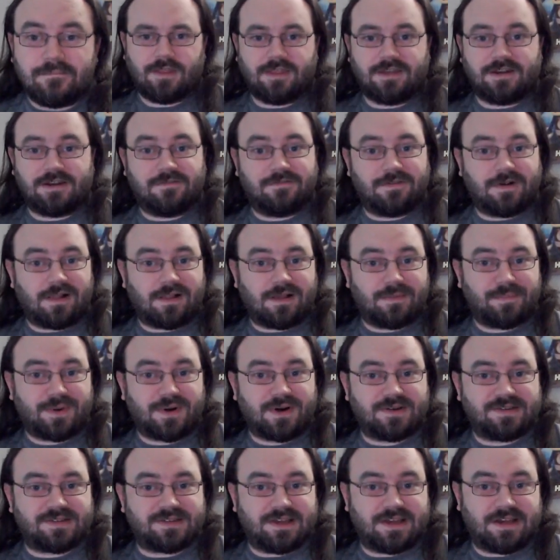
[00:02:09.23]
The
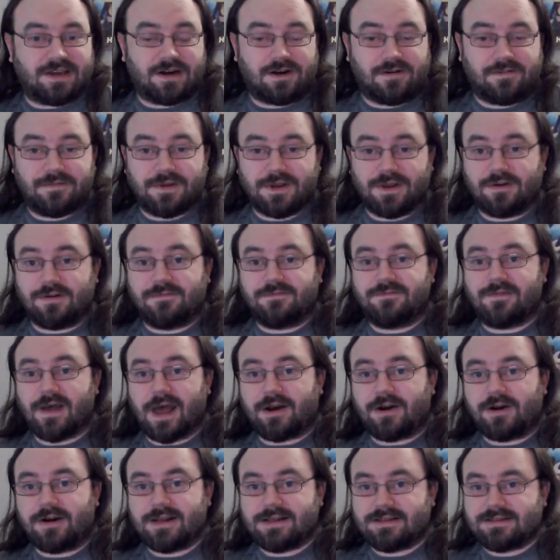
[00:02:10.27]
developers interviewed
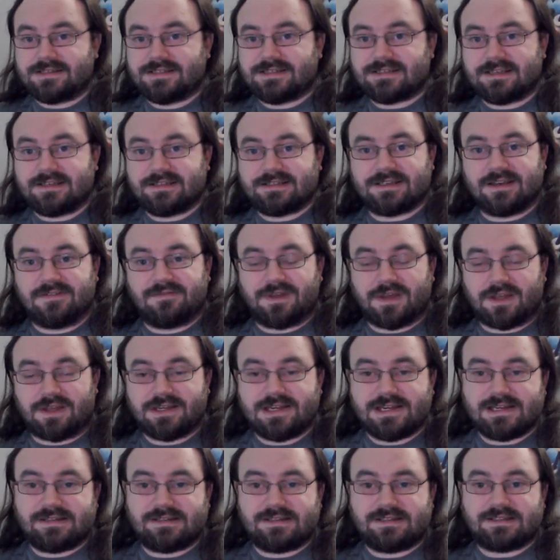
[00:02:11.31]
veterans,
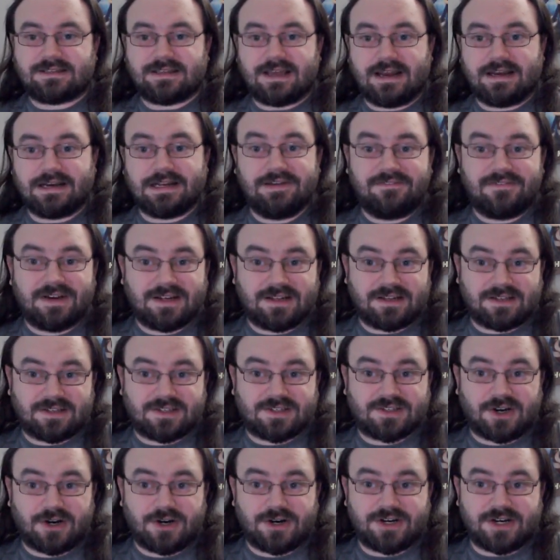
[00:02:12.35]
civilians, and even
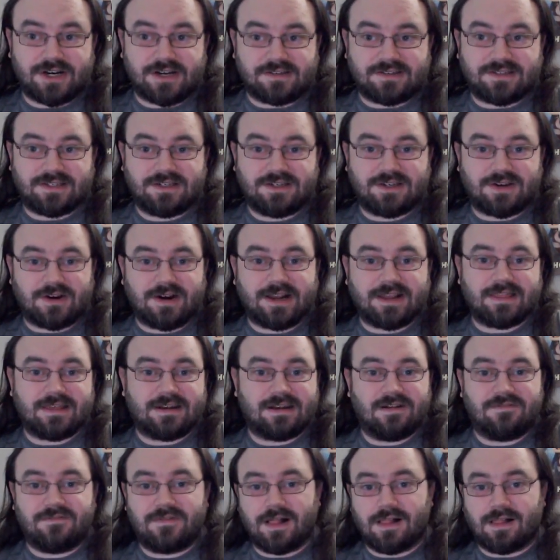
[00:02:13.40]
insurgents during
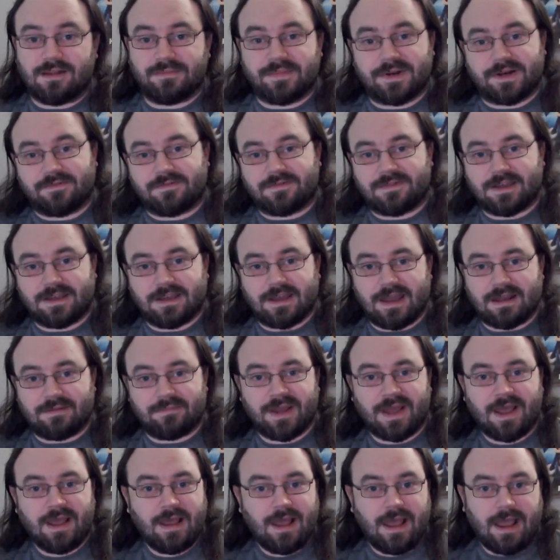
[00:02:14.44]
the development of the
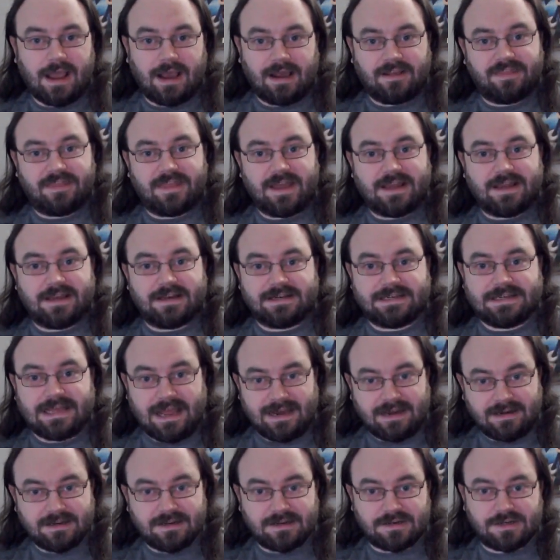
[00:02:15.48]
game, and they
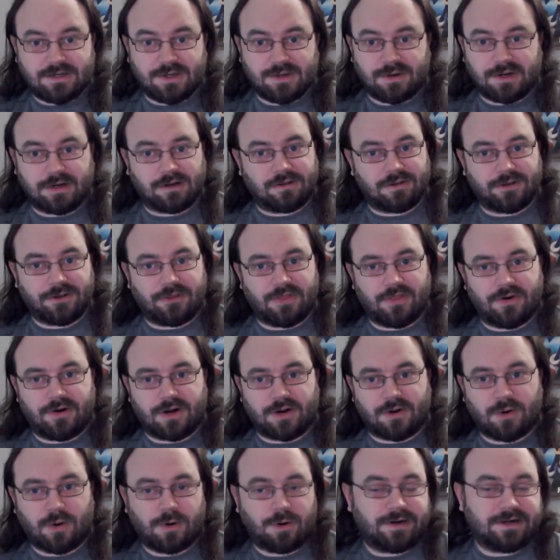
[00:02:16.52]
intended to include the
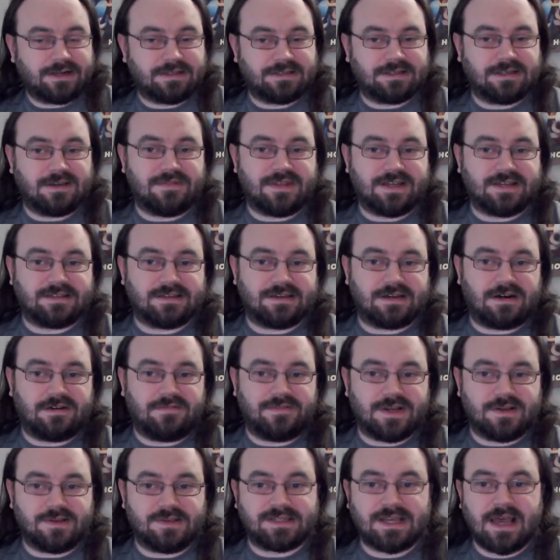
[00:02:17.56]
recordings of these
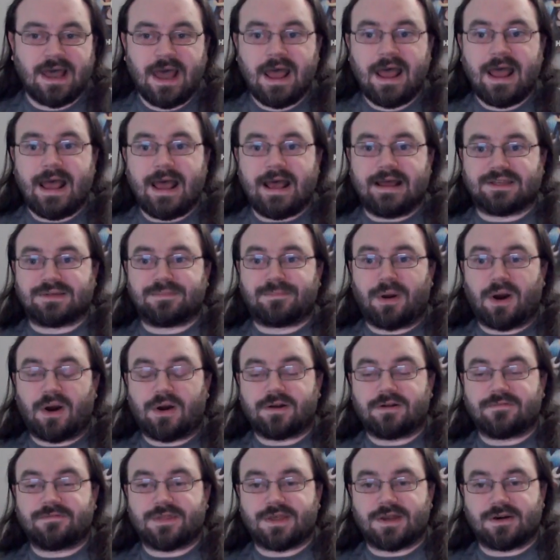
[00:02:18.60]
interviews as
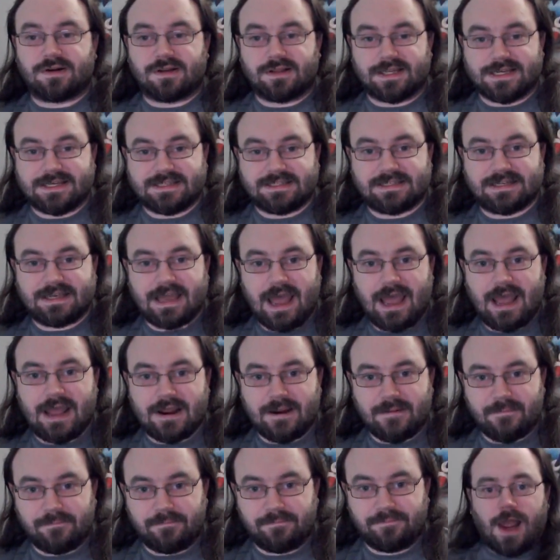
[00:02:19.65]
part of the released
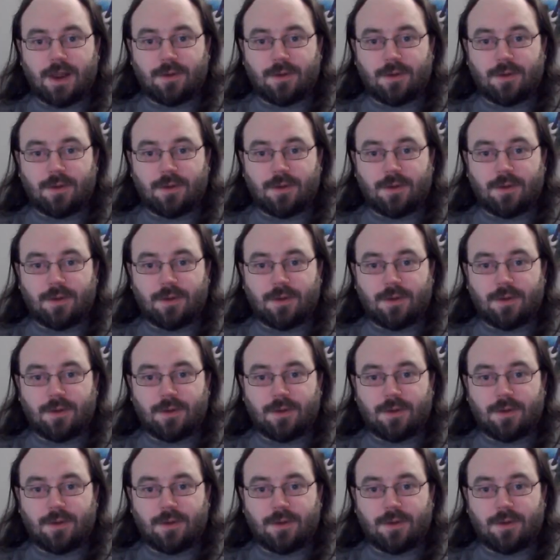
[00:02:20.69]
game.